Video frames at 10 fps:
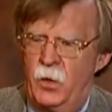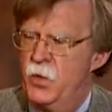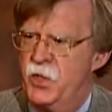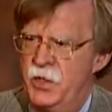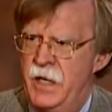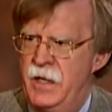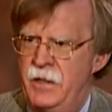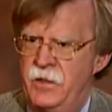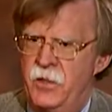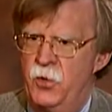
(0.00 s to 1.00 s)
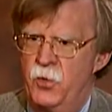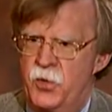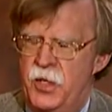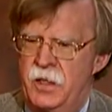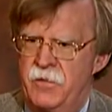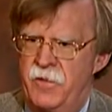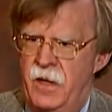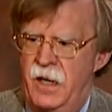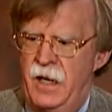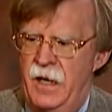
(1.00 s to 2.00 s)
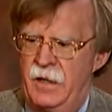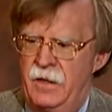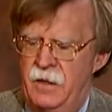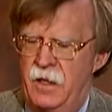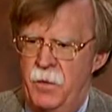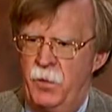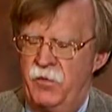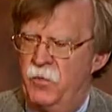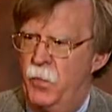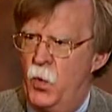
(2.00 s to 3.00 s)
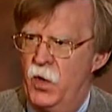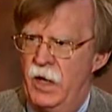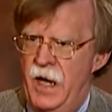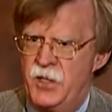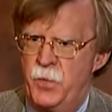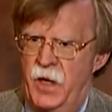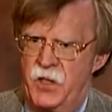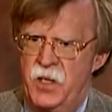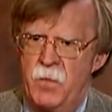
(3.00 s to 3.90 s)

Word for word: it was intended to signify had a couple of important aspects.